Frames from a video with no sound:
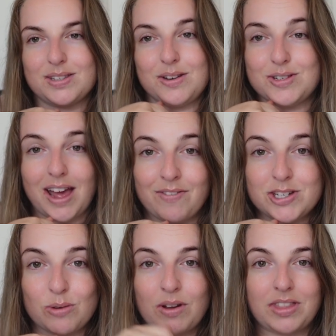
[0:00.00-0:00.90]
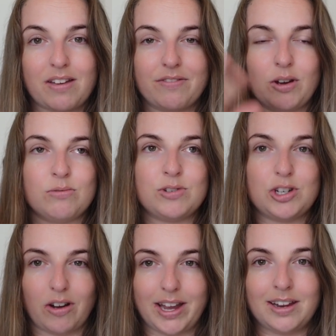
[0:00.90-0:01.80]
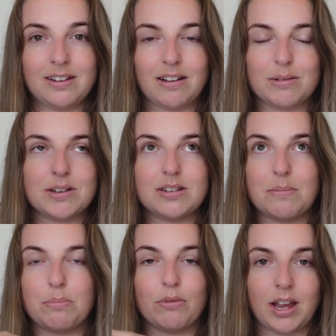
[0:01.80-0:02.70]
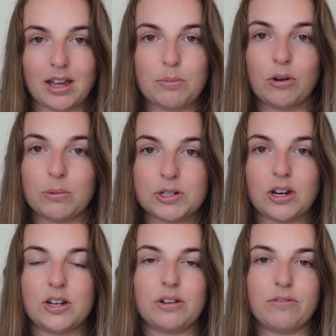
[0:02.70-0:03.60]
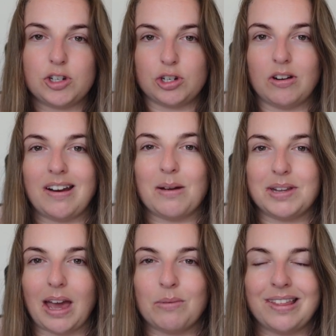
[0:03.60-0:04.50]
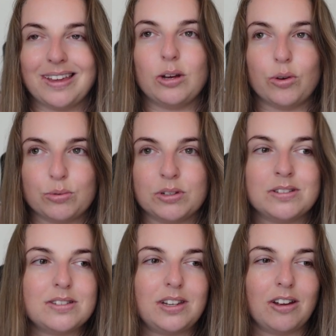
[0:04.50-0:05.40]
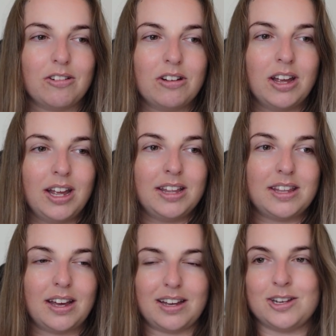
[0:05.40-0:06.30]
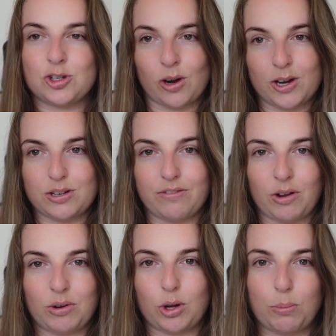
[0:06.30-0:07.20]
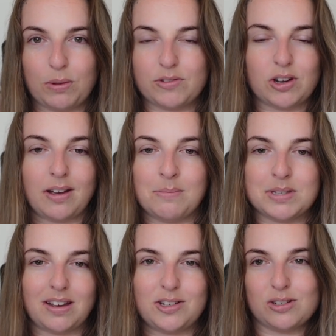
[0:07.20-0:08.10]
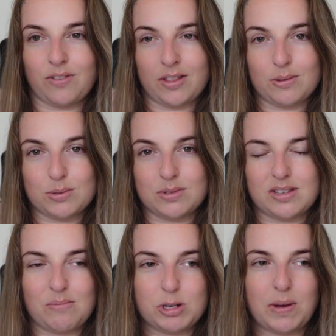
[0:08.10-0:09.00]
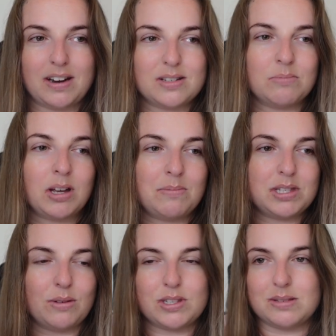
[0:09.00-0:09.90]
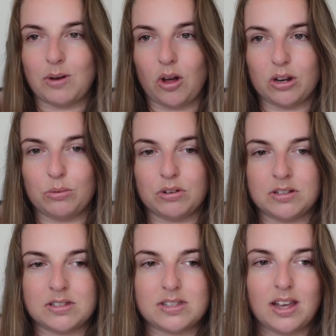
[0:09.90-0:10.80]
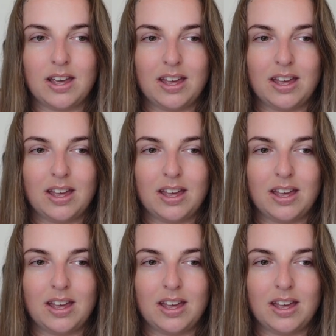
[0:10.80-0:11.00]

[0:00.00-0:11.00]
So you definitely don't want that phone dying. I would bring a portable charger for sure, and I would get one of the good ones, you know, that can charge your phone a couple of times. I just find those ones so much better. Sometimes those smaller ones,